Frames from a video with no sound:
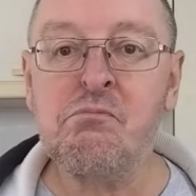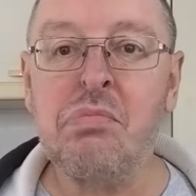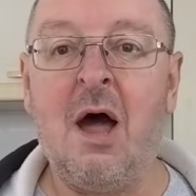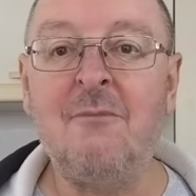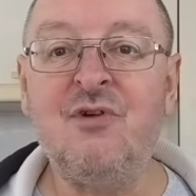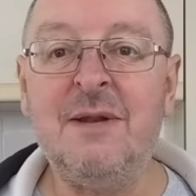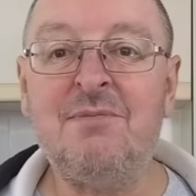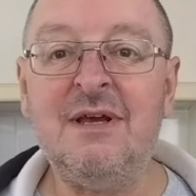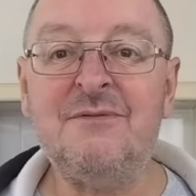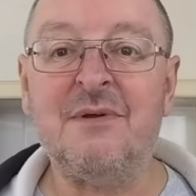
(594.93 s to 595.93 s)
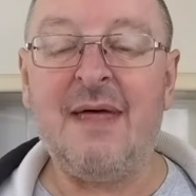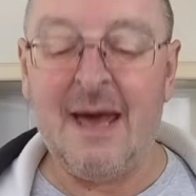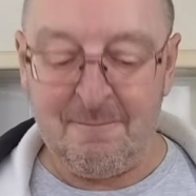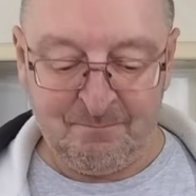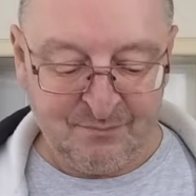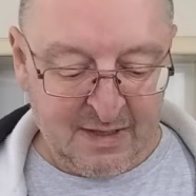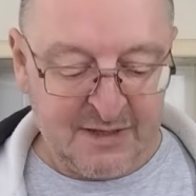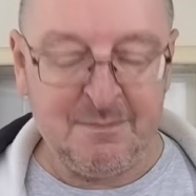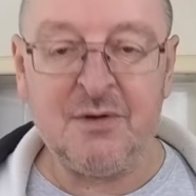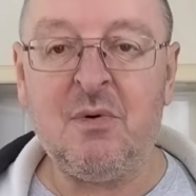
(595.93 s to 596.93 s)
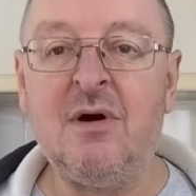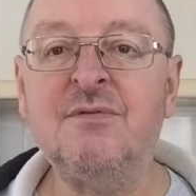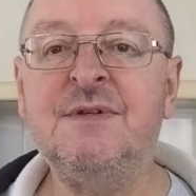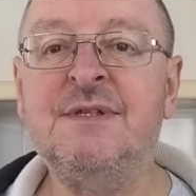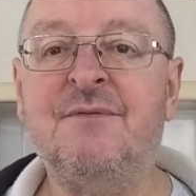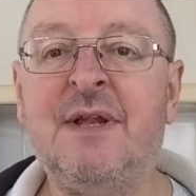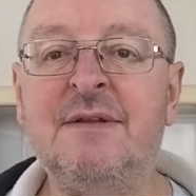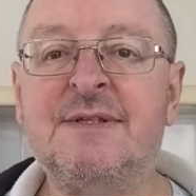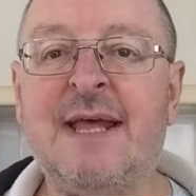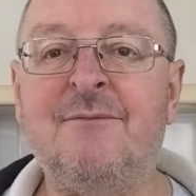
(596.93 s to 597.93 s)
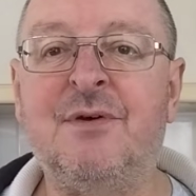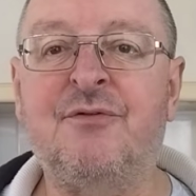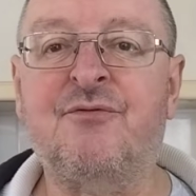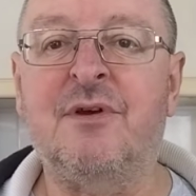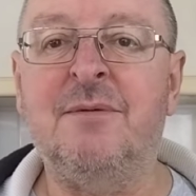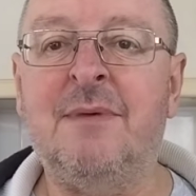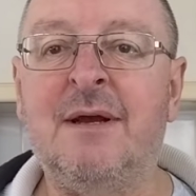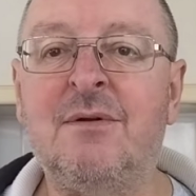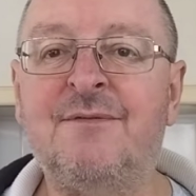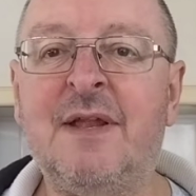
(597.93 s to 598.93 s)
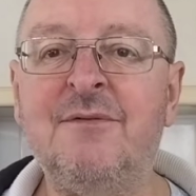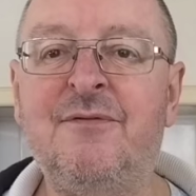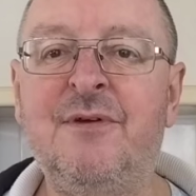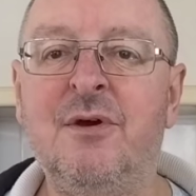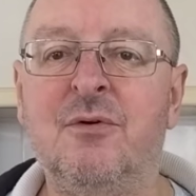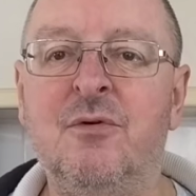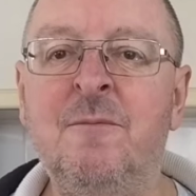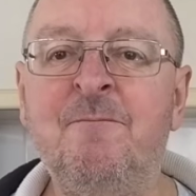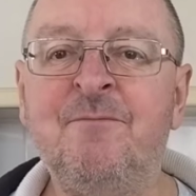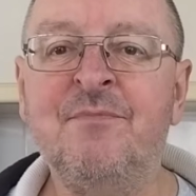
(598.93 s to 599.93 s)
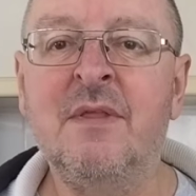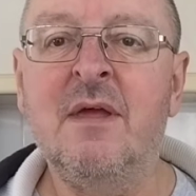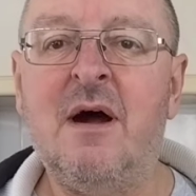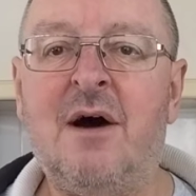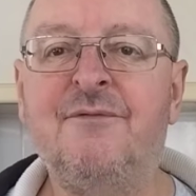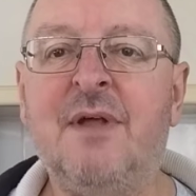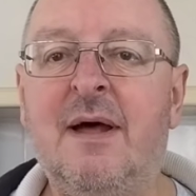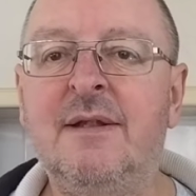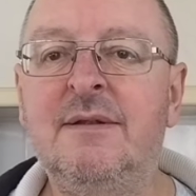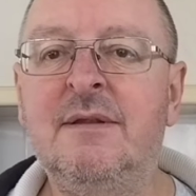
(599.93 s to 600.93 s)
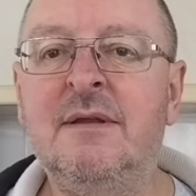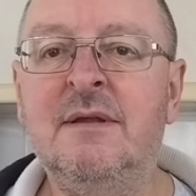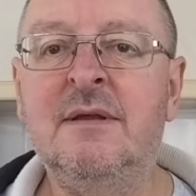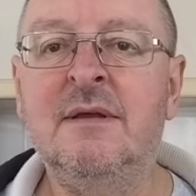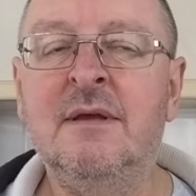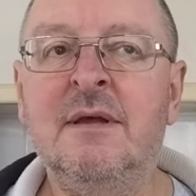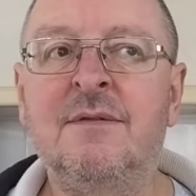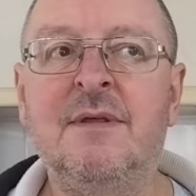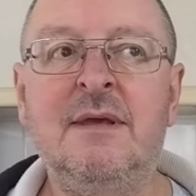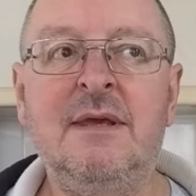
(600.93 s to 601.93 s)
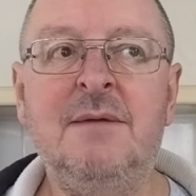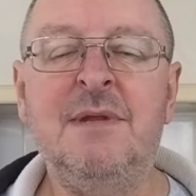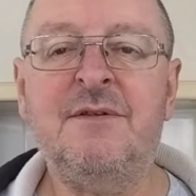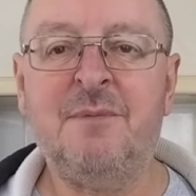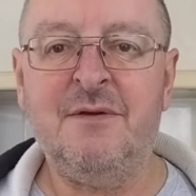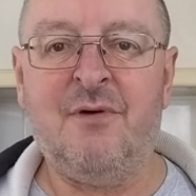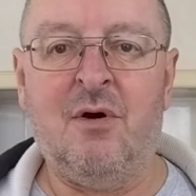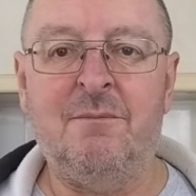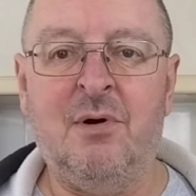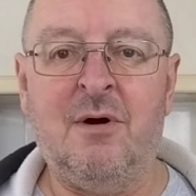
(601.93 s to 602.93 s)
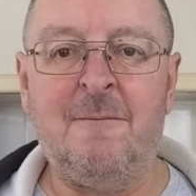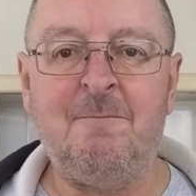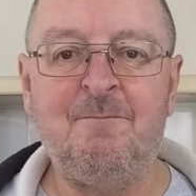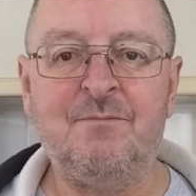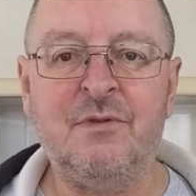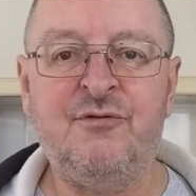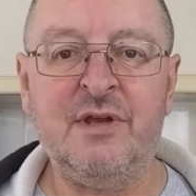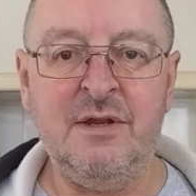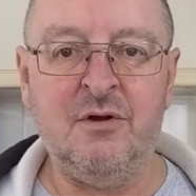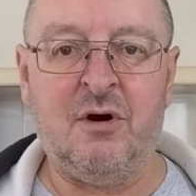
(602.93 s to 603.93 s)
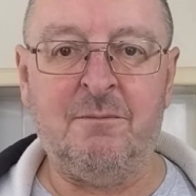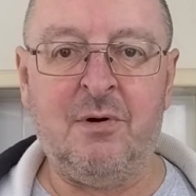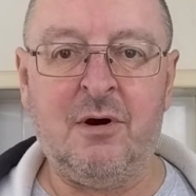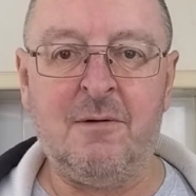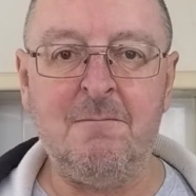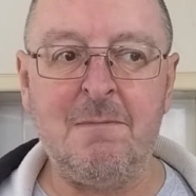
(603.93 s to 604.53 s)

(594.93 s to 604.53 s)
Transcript: I'm really pleased with that. It's been a while since I've done a Stamford Street meal. I've done a few. I've done the minced beef hot pot, the chicken hot pot,